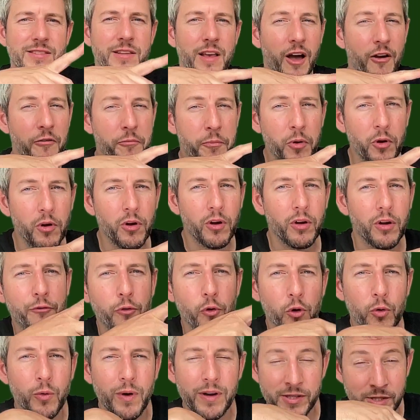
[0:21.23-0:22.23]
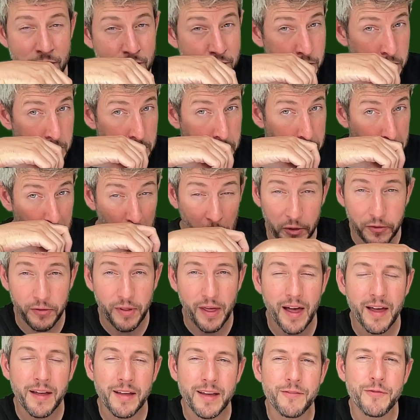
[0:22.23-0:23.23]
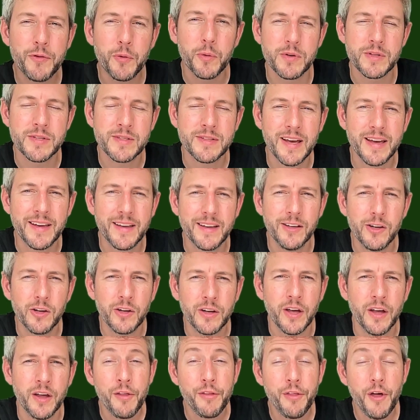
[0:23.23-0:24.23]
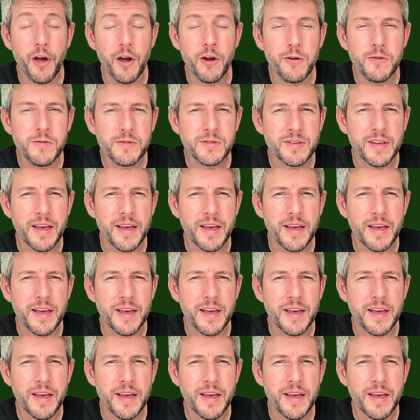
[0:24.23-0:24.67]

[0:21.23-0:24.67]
I've put 4 questions on the board there if you want to take a look at those.